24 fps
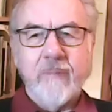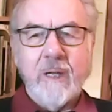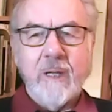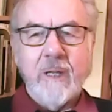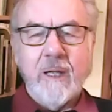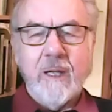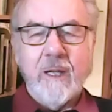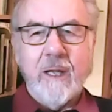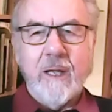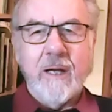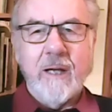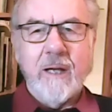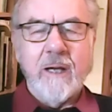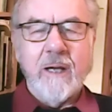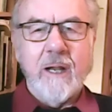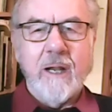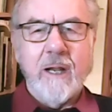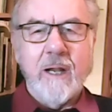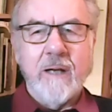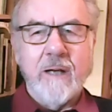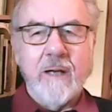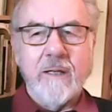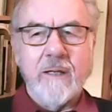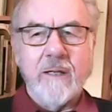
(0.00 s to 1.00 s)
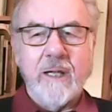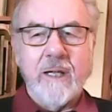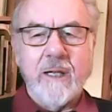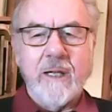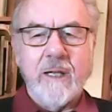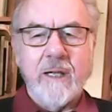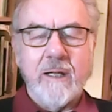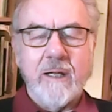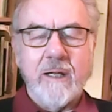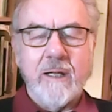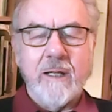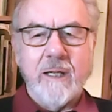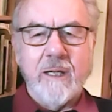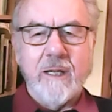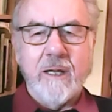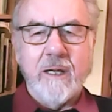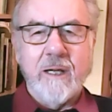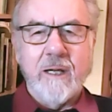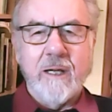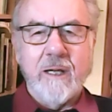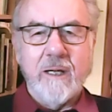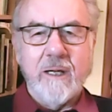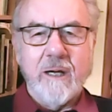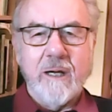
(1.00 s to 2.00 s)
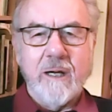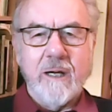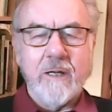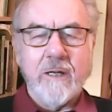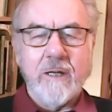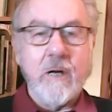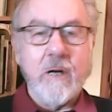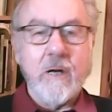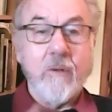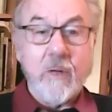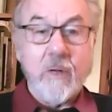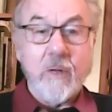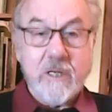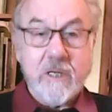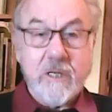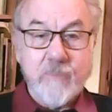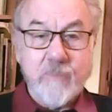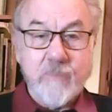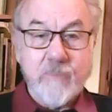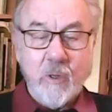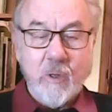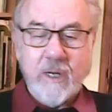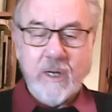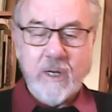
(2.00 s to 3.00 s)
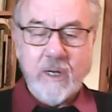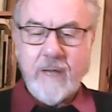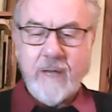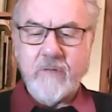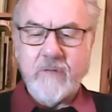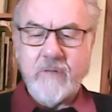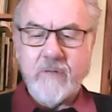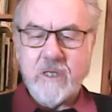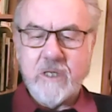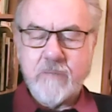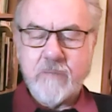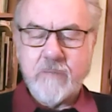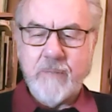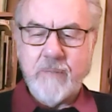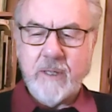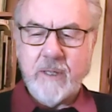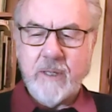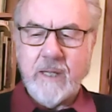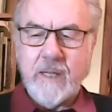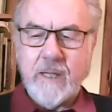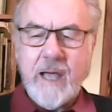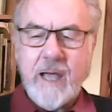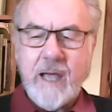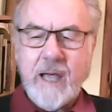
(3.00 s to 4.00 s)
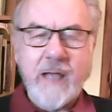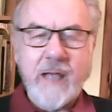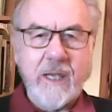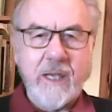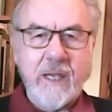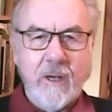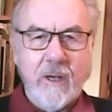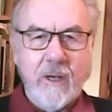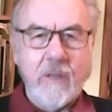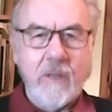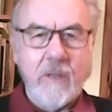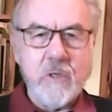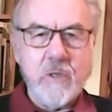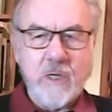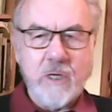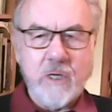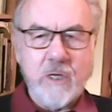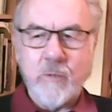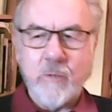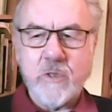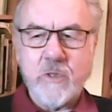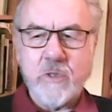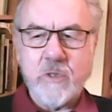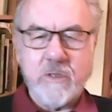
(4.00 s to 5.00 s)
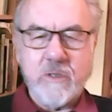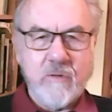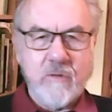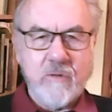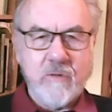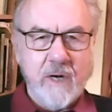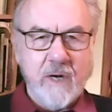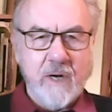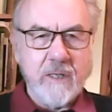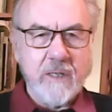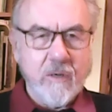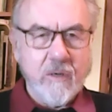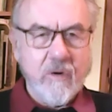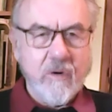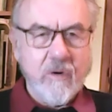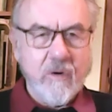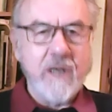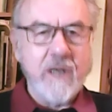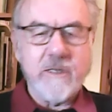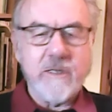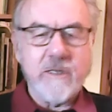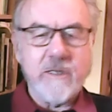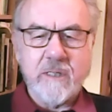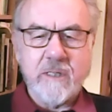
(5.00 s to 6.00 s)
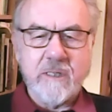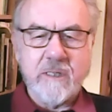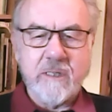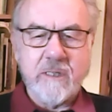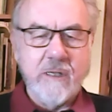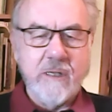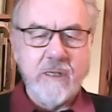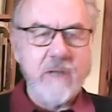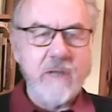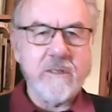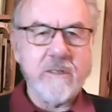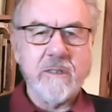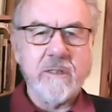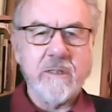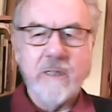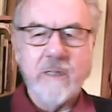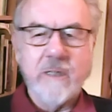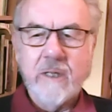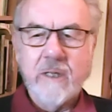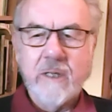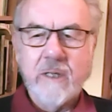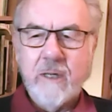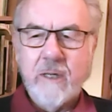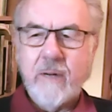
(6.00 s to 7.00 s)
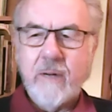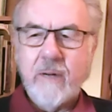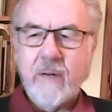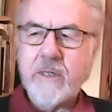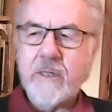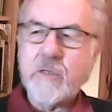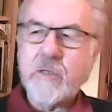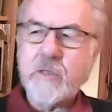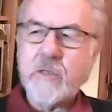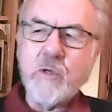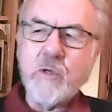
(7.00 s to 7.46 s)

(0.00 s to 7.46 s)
and and the the I don't know what this book covers, but the archaeology which has tried to trace this lost only two